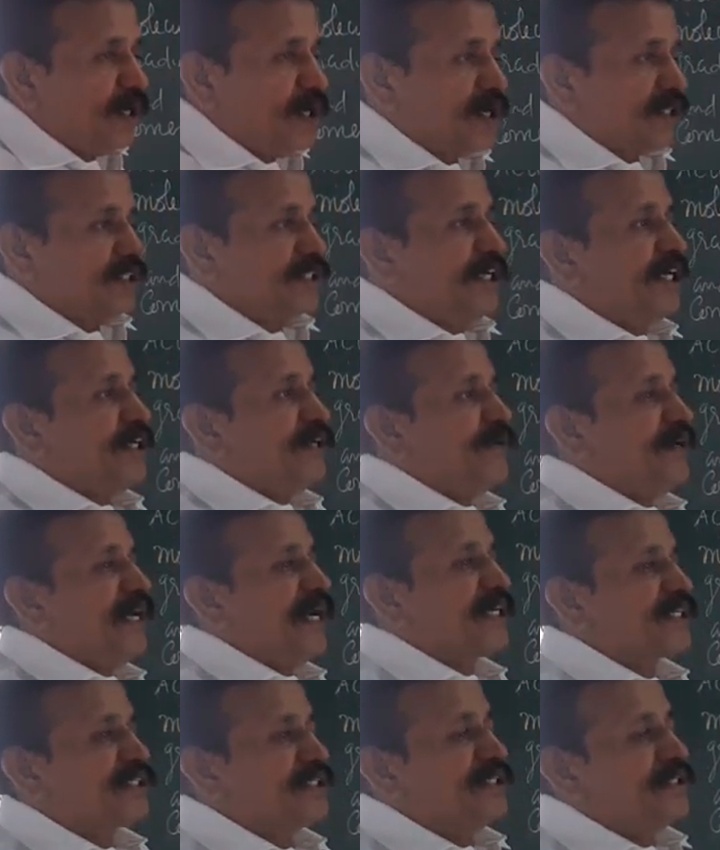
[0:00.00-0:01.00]
oxidative
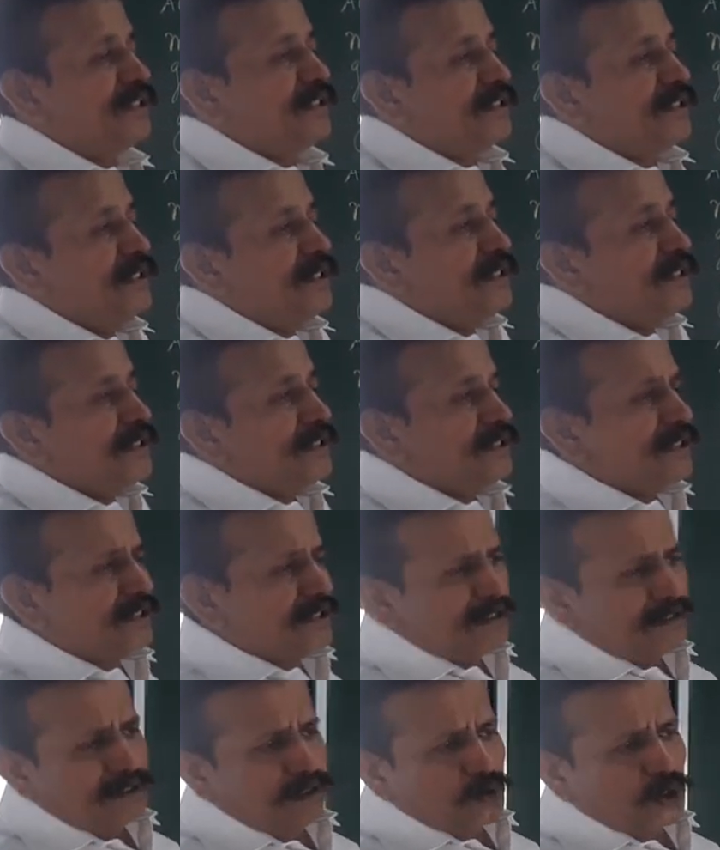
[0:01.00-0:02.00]
reaction.
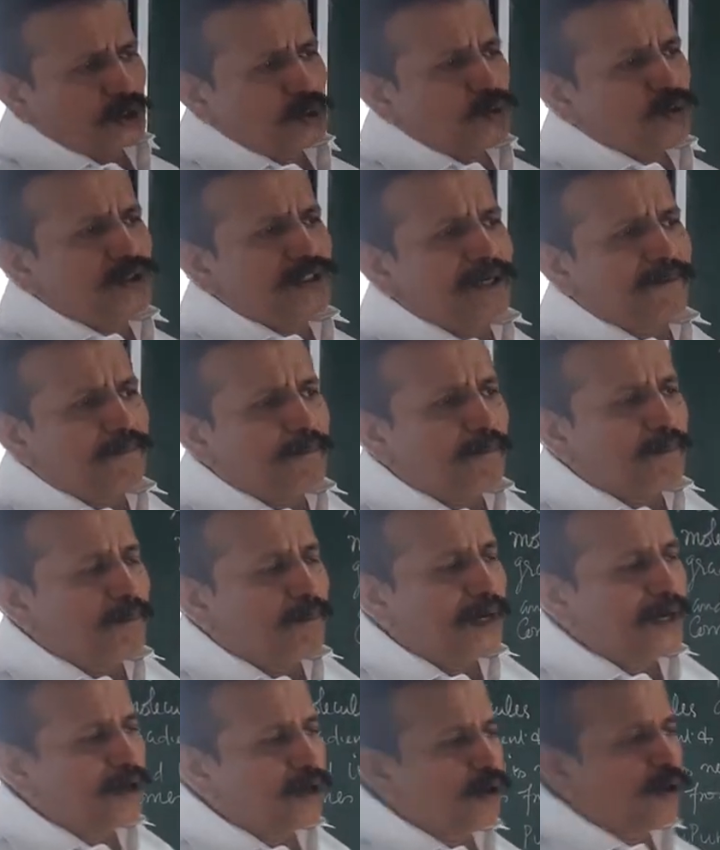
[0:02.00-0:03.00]
Such a huge
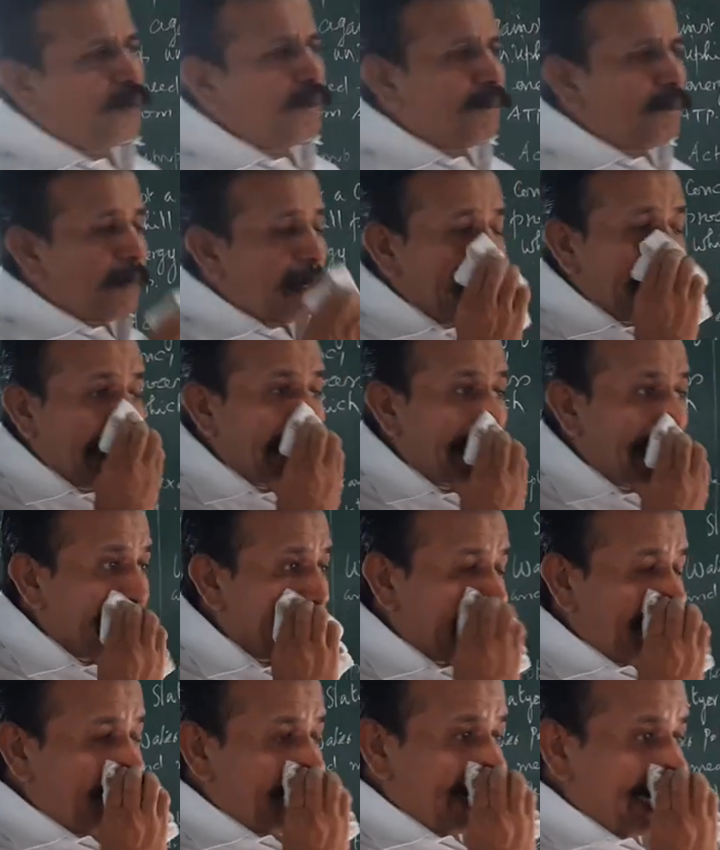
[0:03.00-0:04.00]

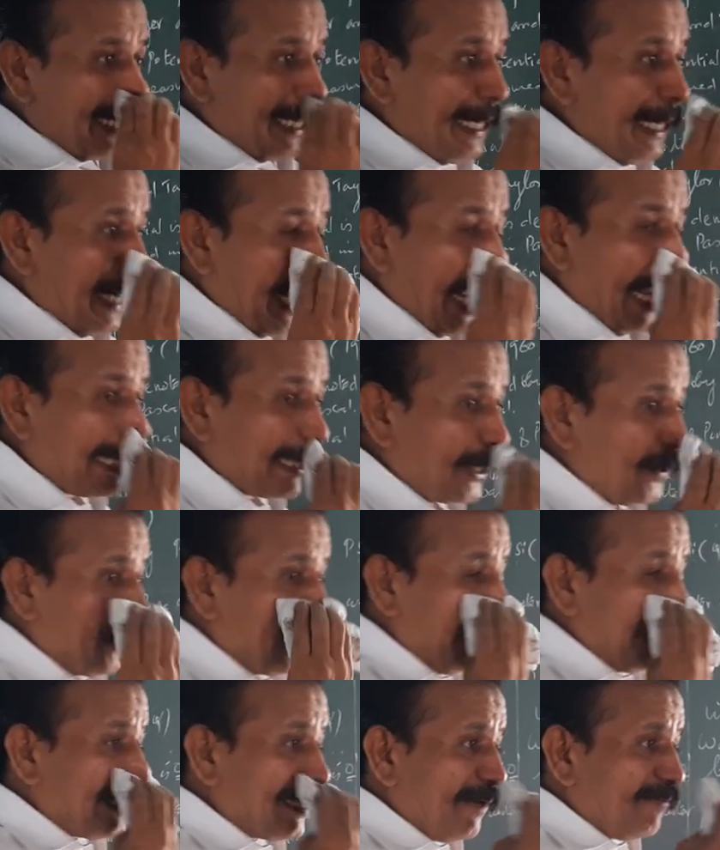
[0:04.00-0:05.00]
biochemical
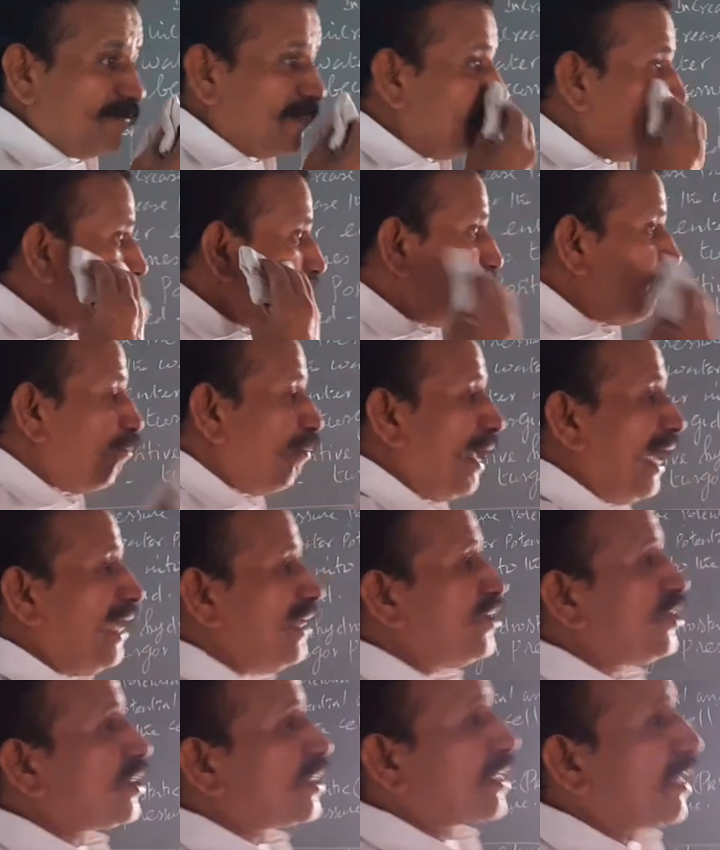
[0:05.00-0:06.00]
activities of the plants